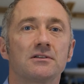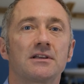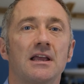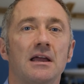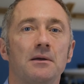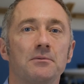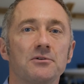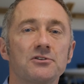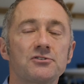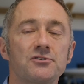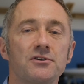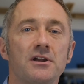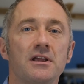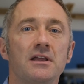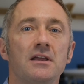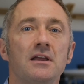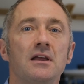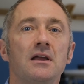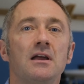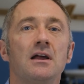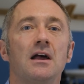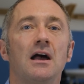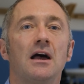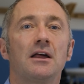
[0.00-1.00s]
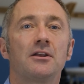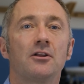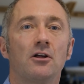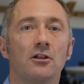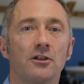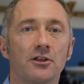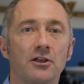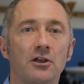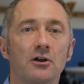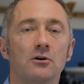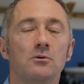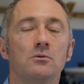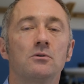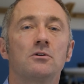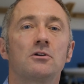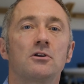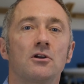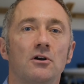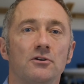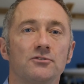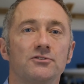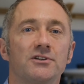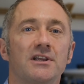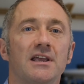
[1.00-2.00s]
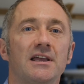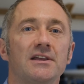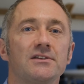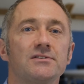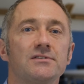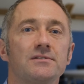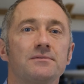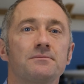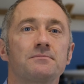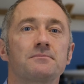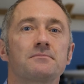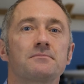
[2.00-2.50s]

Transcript: chemistry and oligo conjugation.